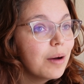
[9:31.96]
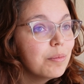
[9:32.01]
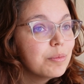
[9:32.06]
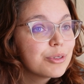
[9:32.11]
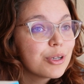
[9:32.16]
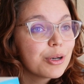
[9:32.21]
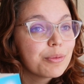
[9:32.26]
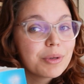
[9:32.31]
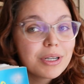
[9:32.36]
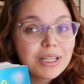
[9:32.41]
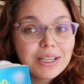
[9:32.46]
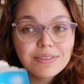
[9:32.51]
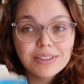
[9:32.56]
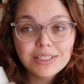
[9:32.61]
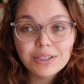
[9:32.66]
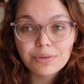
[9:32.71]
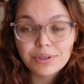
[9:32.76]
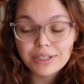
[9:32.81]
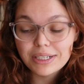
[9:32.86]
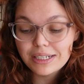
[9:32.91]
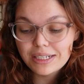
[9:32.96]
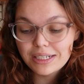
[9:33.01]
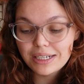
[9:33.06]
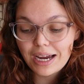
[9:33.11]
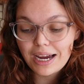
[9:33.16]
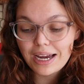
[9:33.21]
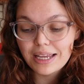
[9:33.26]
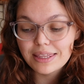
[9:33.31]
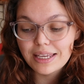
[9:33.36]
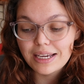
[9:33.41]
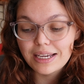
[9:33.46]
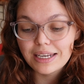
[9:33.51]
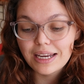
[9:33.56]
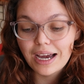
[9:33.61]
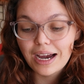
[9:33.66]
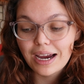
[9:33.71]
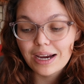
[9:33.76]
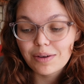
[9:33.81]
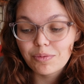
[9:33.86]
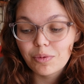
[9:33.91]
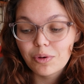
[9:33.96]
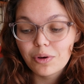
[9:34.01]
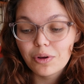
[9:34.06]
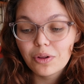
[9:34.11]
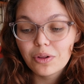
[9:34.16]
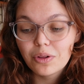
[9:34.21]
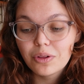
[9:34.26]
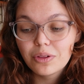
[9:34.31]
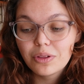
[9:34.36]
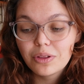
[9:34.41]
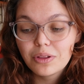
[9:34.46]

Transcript: So I'm gonna give this a read, and then I will